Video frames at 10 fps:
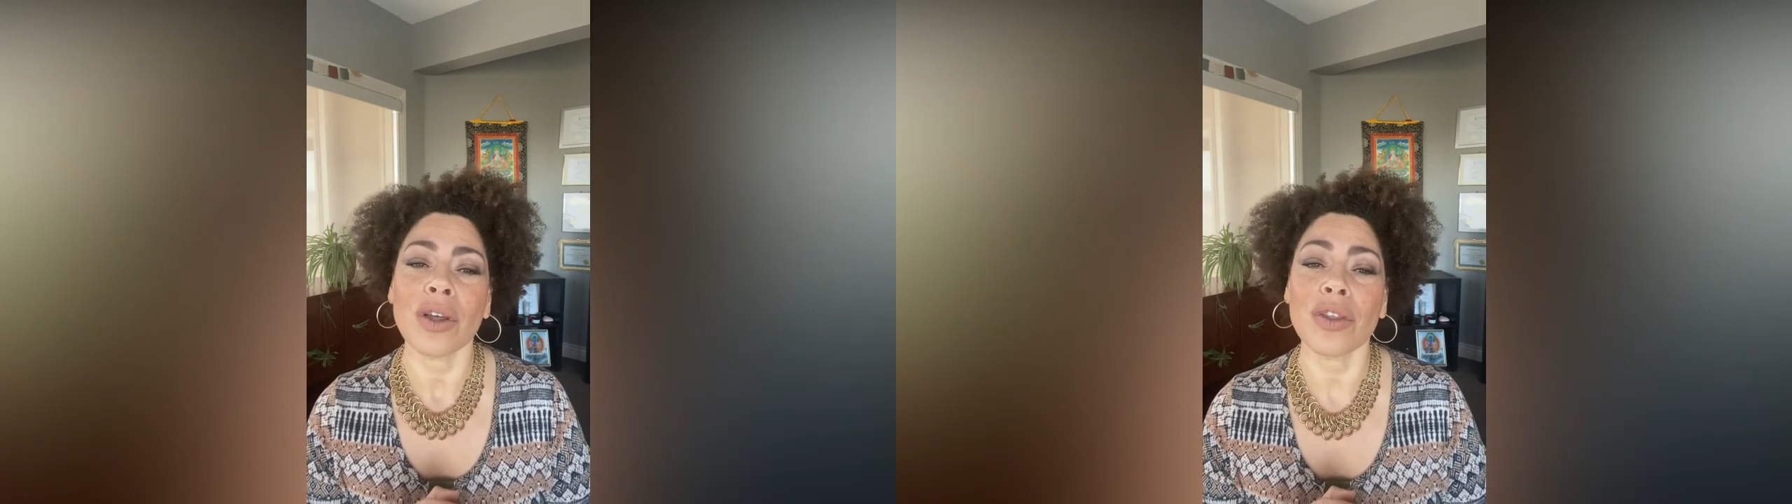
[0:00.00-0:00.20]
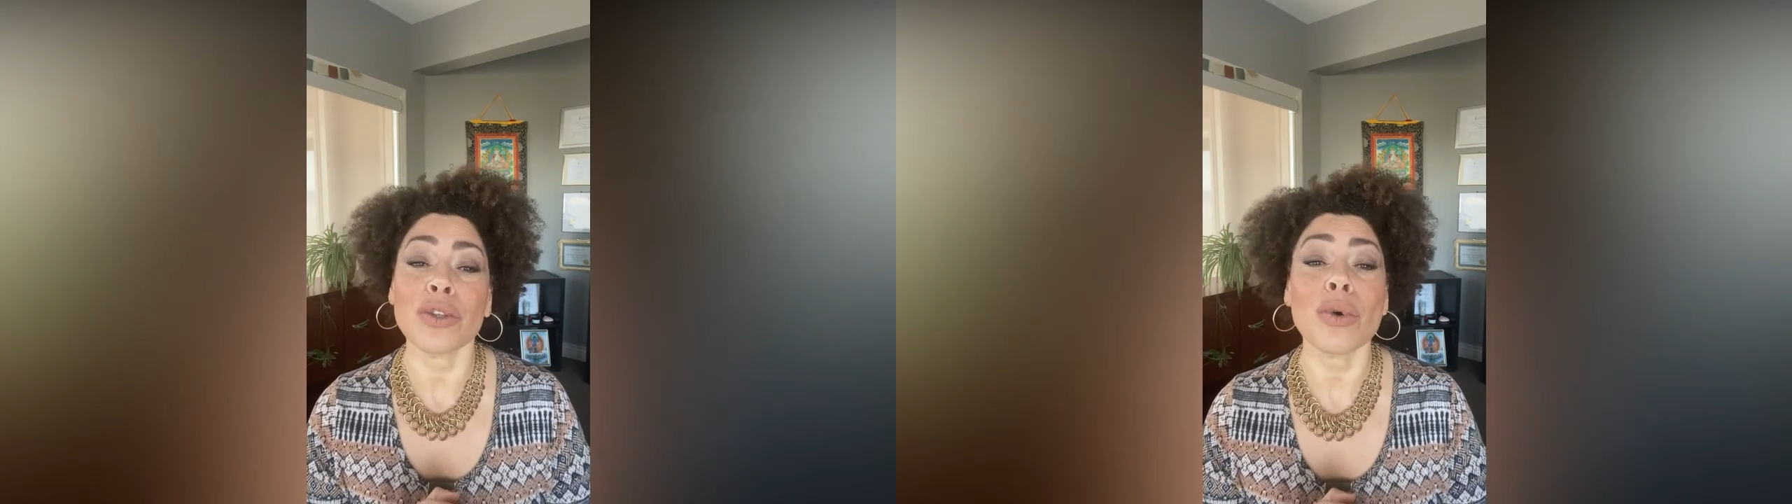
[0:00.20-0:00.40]

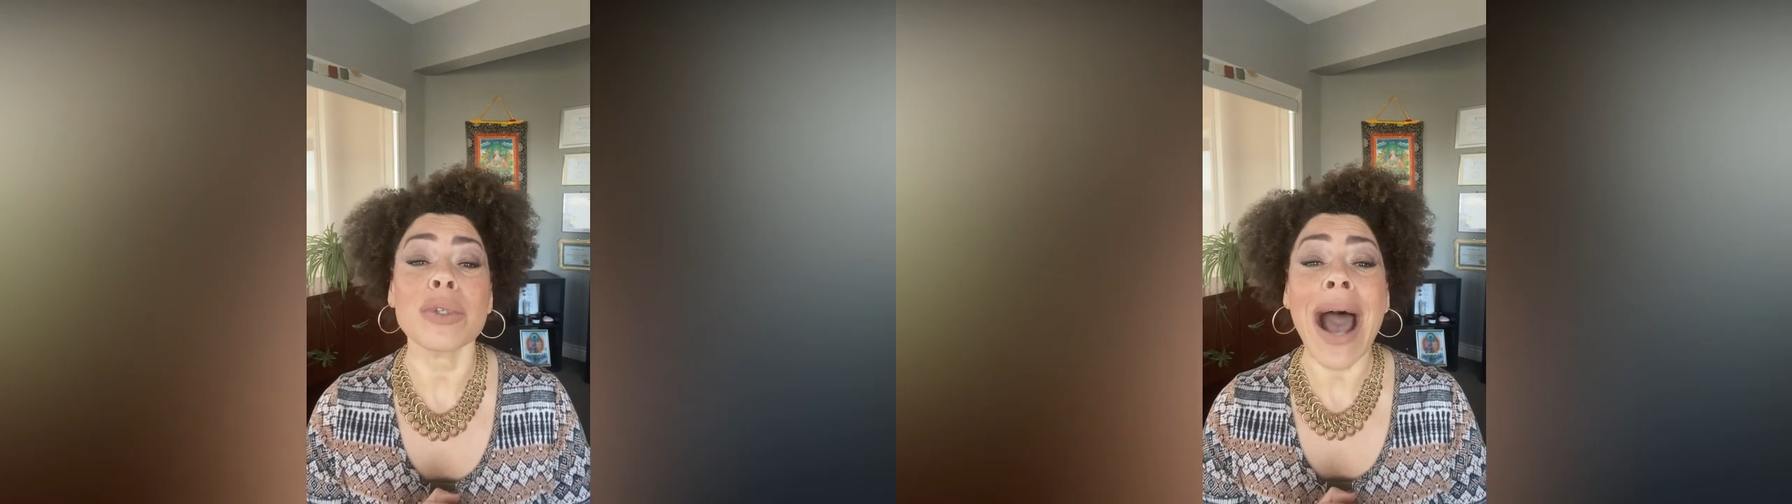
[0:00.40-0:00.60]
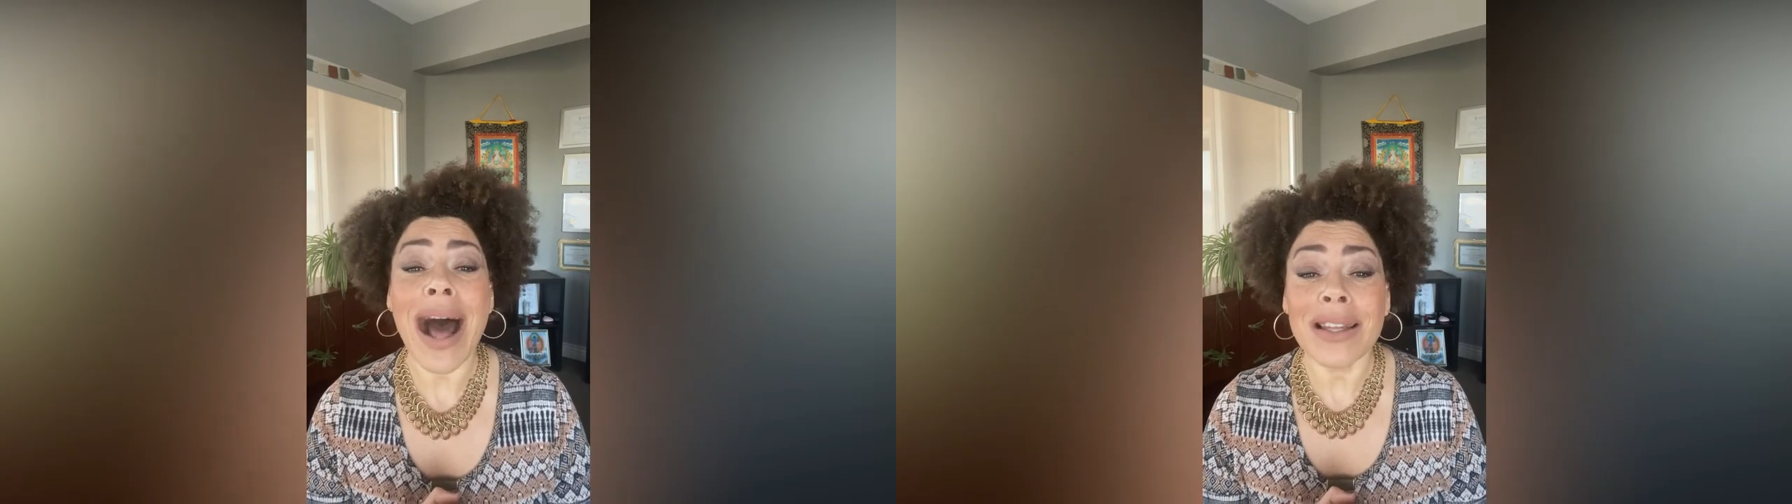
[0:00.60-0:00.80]
the
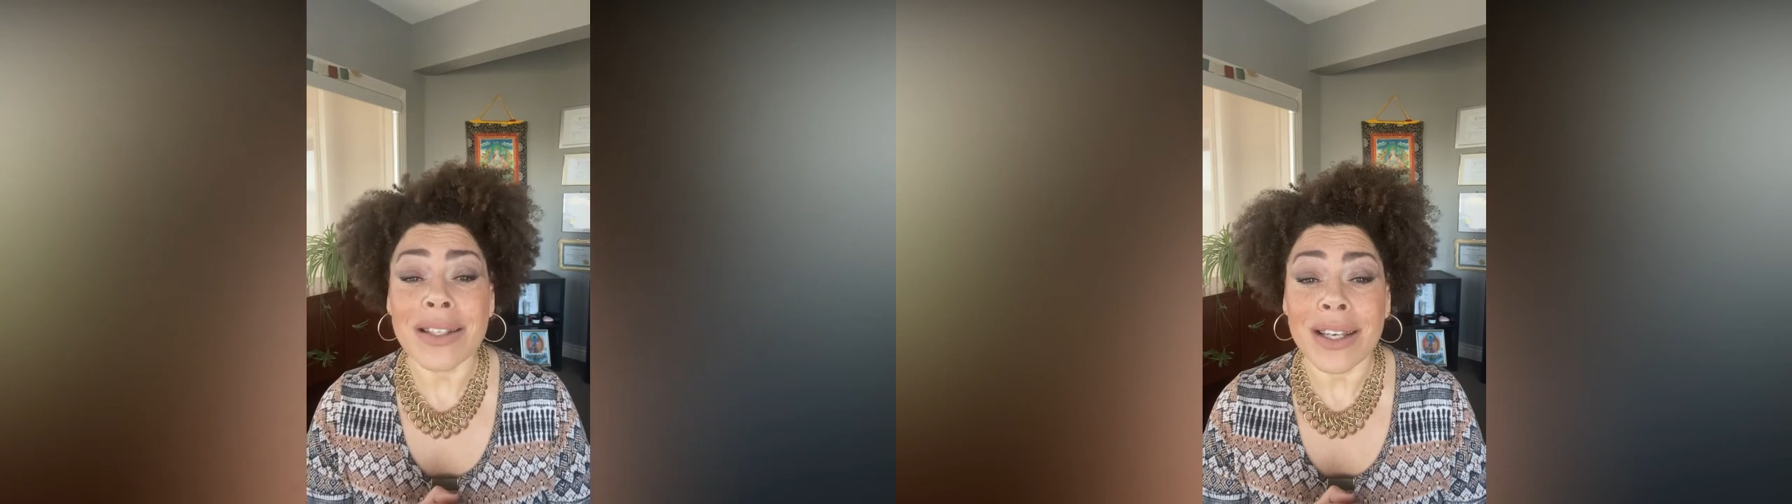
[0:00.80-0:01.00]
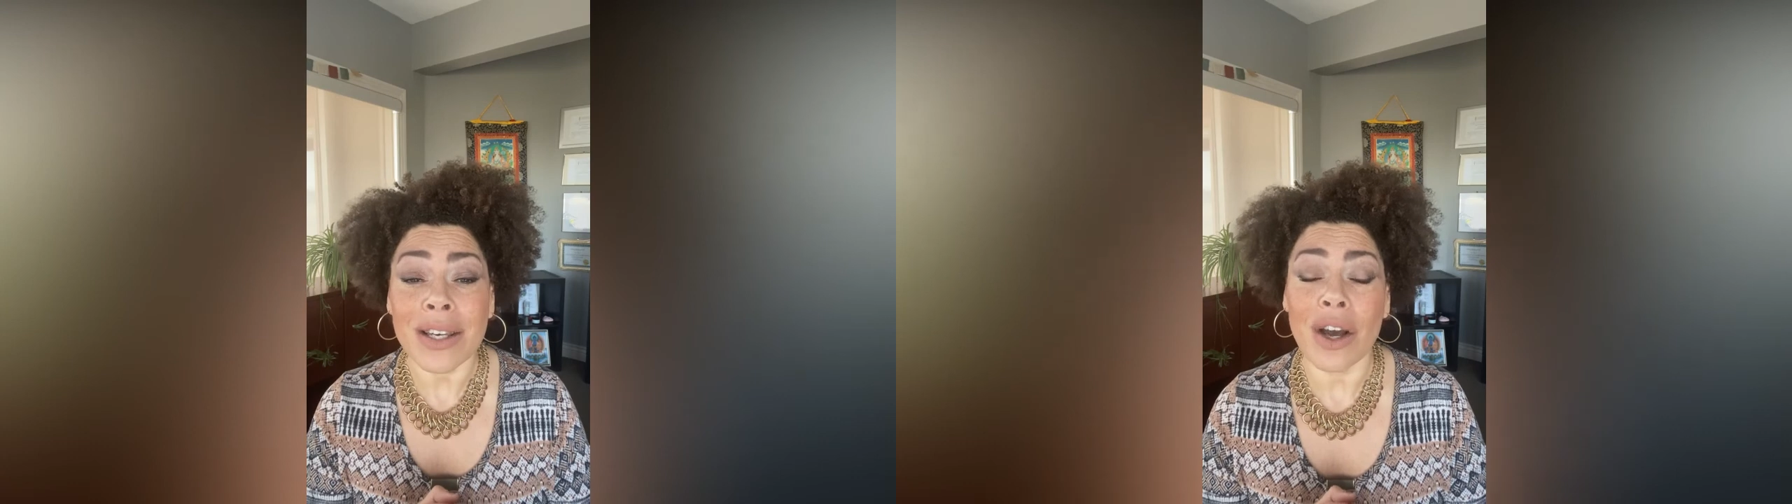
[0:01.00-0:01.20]

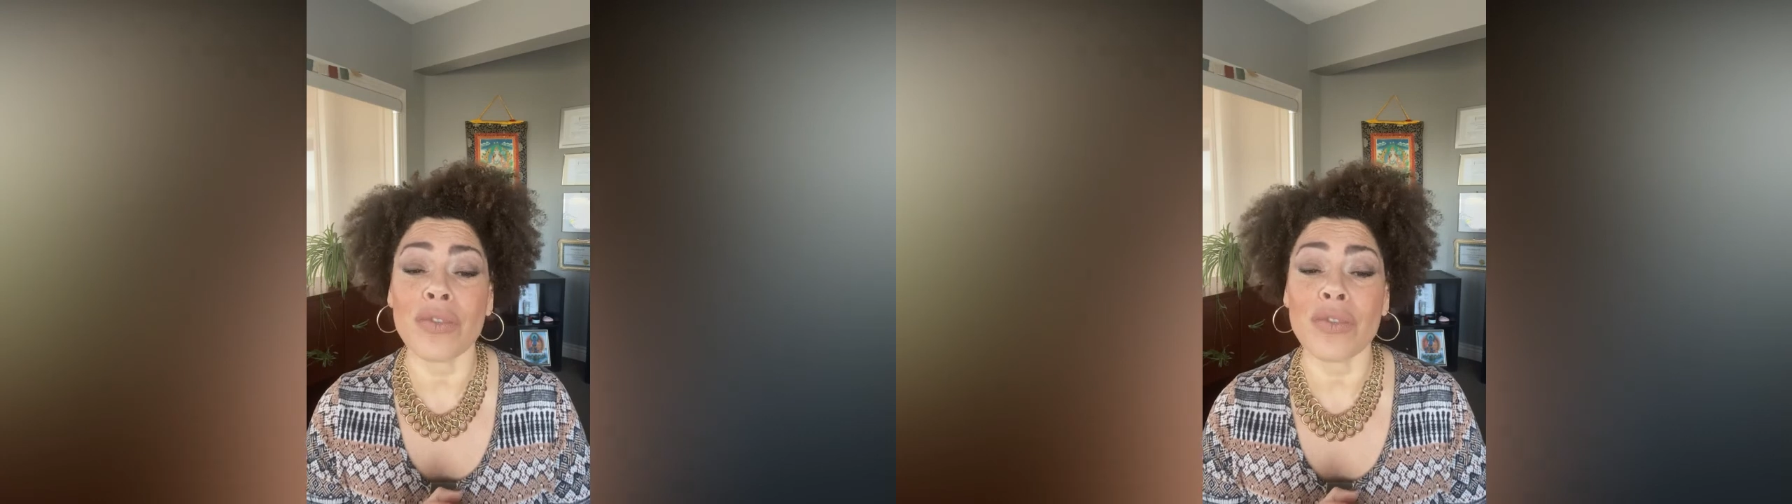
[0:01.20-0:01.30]
totality